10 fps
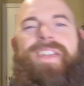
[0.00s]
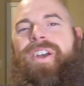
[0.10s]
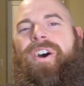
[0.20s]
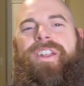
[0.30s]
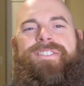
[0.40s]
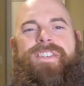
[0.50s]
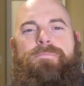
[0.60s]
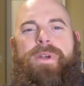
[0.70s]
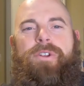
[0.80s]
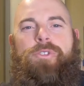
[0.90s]
Hey y'all, it is
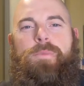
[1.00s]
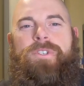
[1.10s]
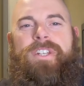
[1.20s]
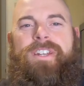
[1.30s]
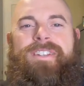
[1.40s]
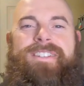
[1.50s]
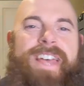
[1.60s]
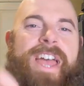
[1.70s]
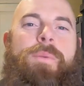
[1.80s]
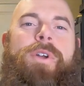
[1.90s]
the Bearded Thrift Machine.
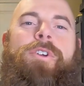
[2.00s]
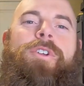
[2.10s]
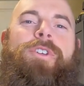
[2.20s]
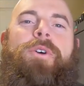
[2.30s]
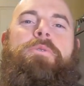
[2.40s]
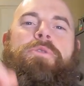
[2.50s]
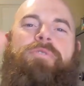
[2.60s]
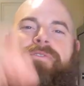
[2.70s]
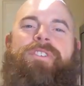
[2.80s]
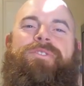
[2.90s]
Today we are going to go
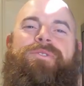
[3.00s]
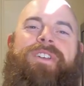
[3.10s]
thrifting, so